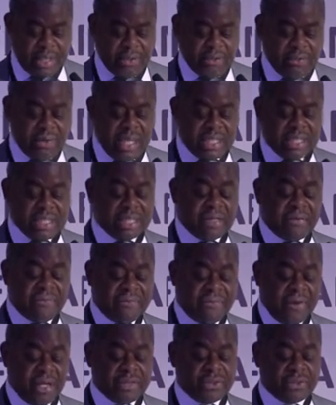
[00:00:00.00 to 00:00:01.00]
in raising the
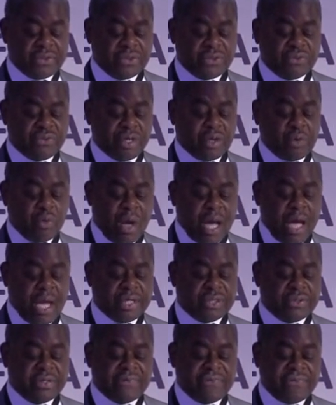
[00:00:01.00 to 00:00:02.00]
funds
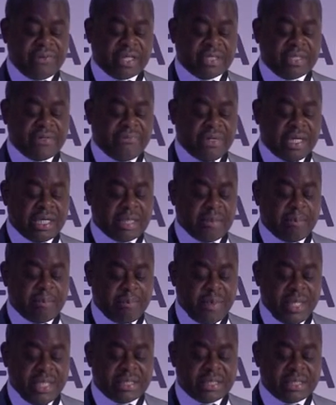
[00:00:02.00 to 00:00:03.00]
required to effectively
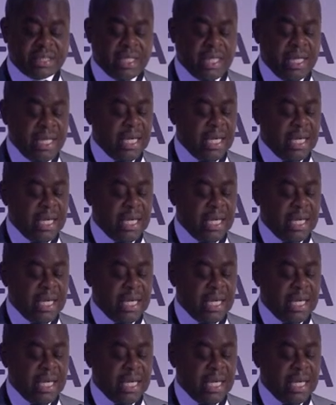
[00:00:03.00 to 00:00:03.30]
compete